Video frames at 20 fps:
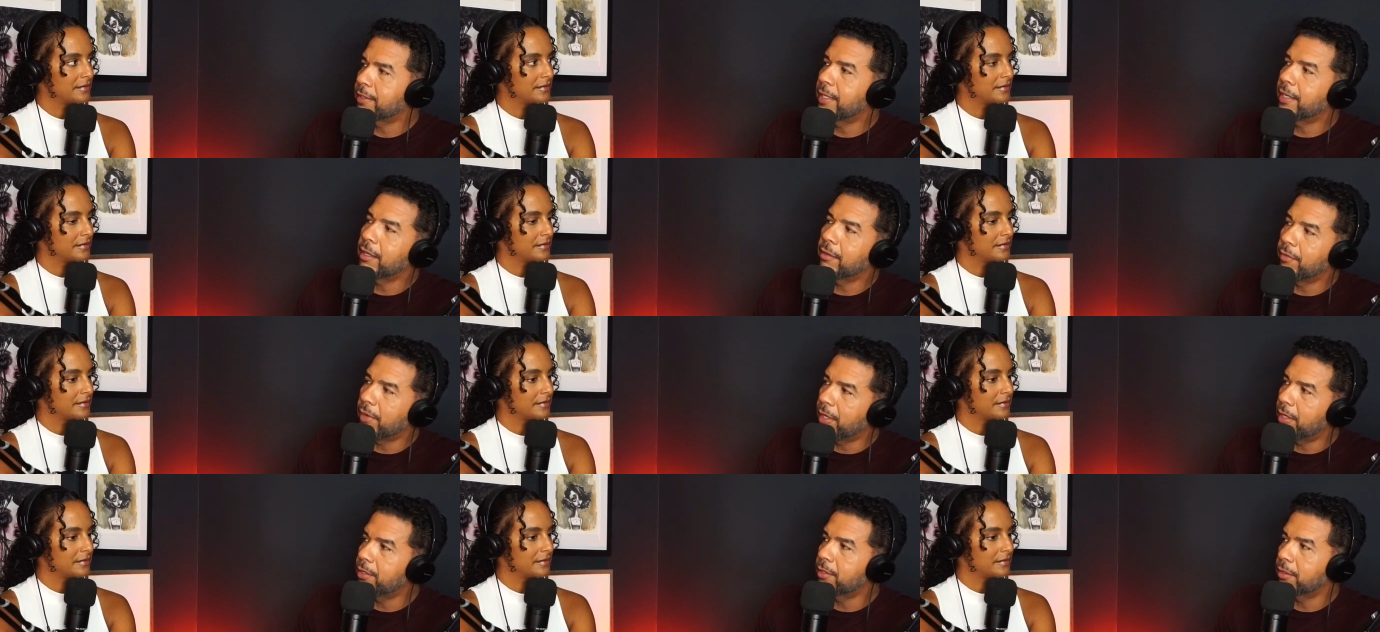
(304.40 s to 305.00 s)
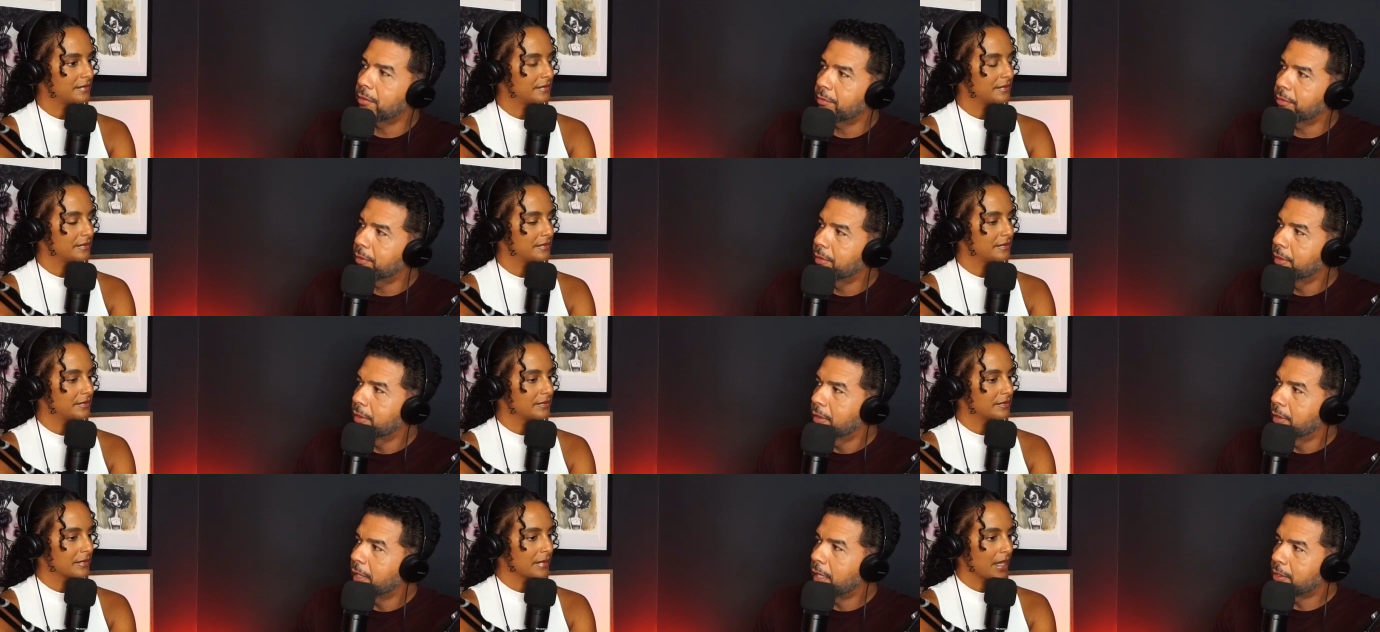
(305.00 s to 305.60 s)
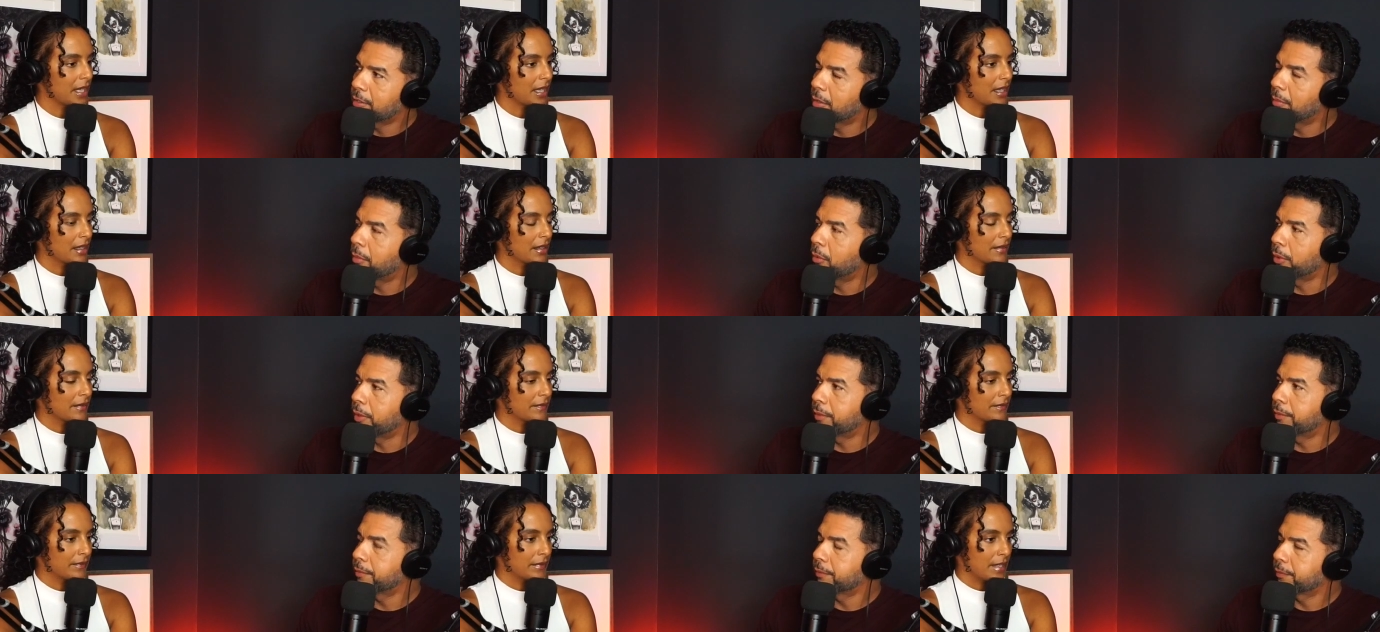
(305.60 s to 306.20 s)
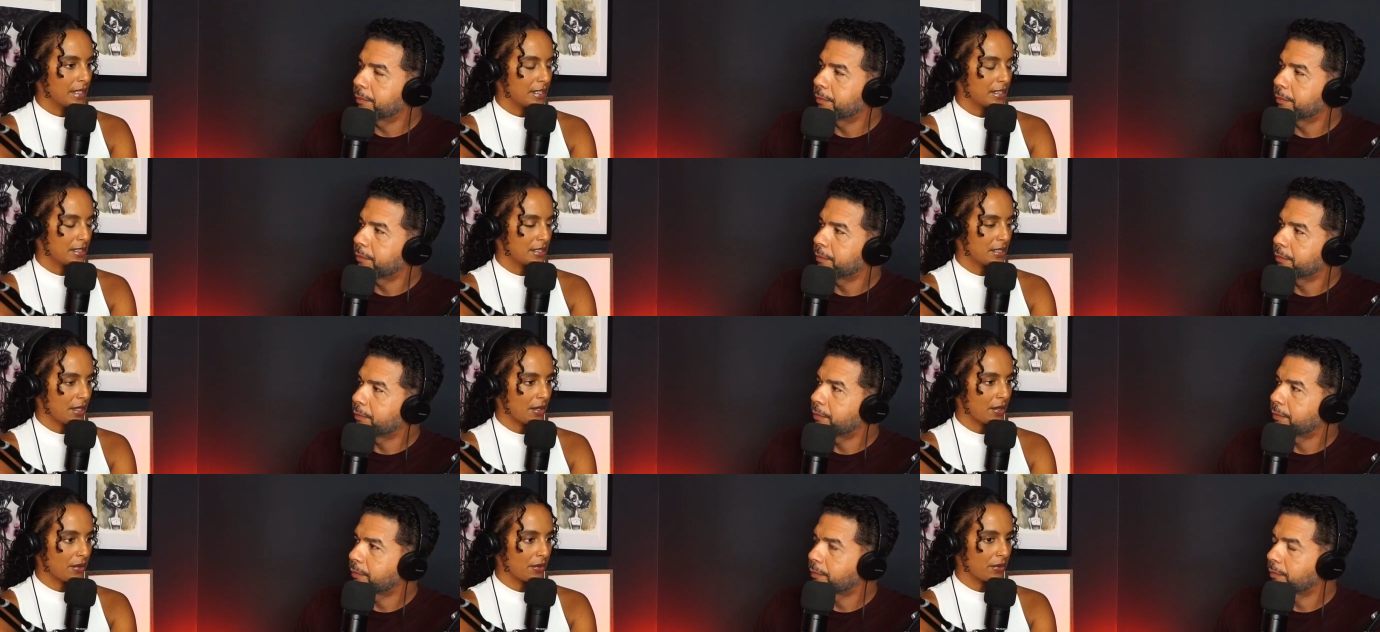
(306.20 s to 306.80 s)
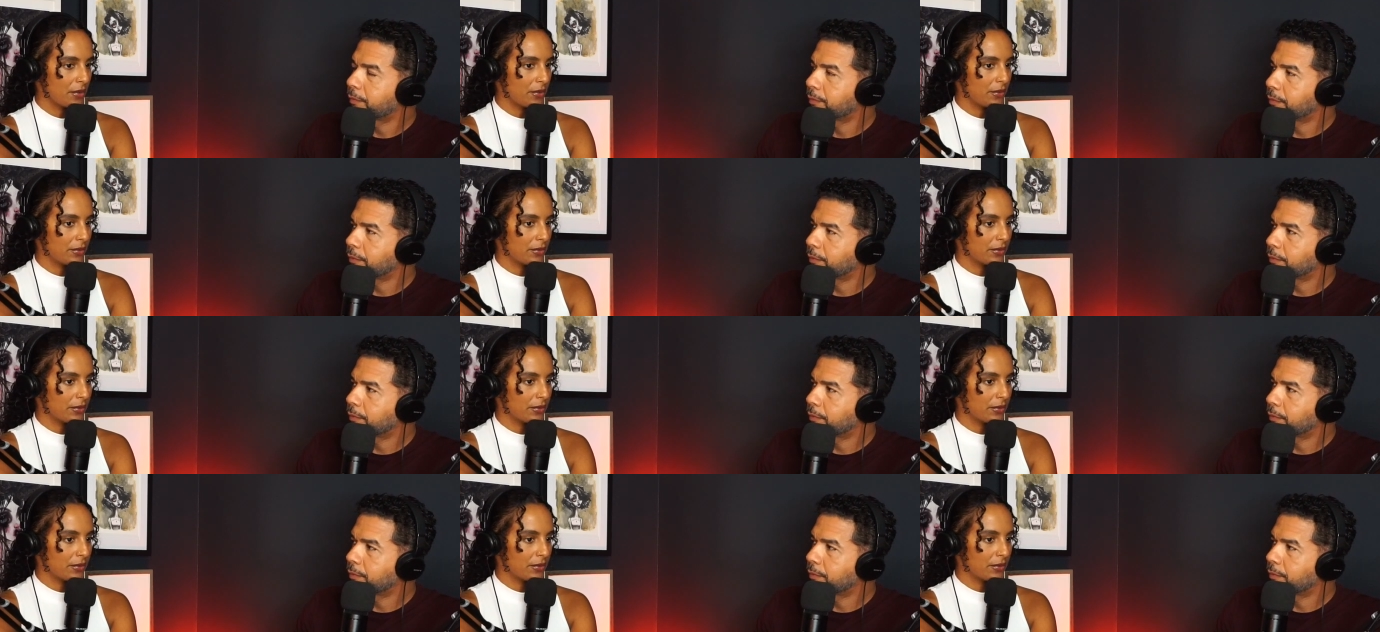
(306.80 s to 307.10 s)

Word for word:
Speaker 1: taken advantage of at some point
Speaker 2: so